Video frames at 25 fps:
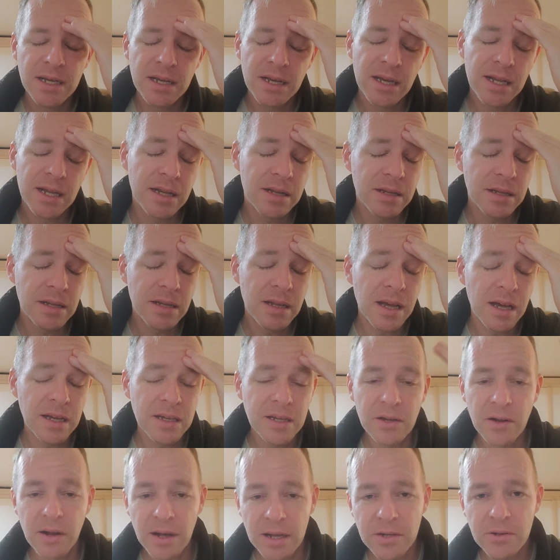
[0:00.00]
and
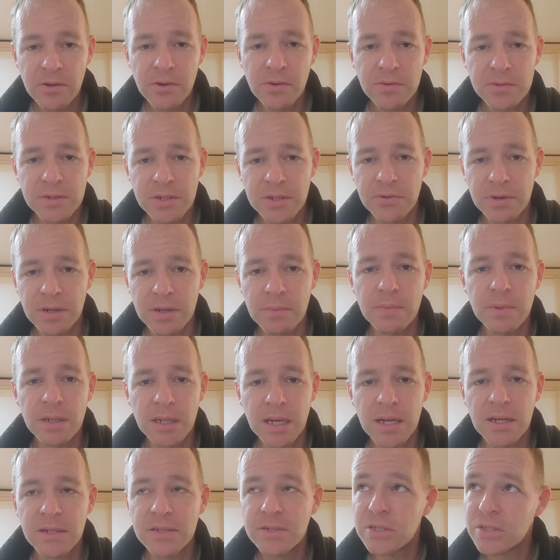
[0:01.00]
I knew it was a dream,
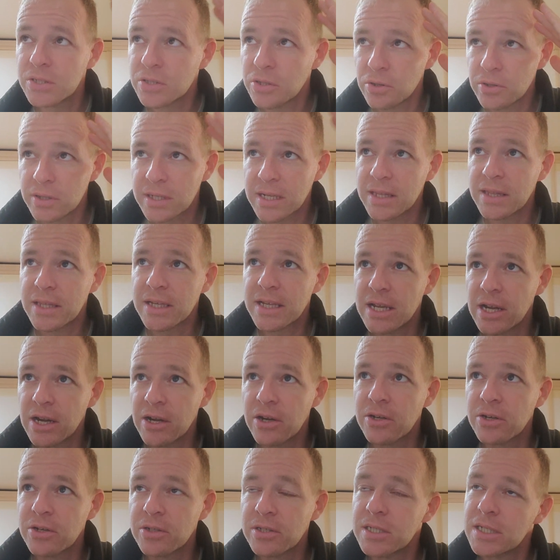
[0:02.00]
but I just looked at the
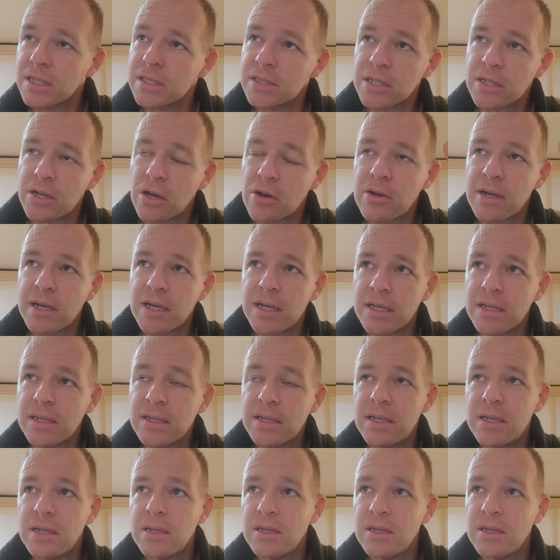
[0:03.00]
characters and I was like, okay,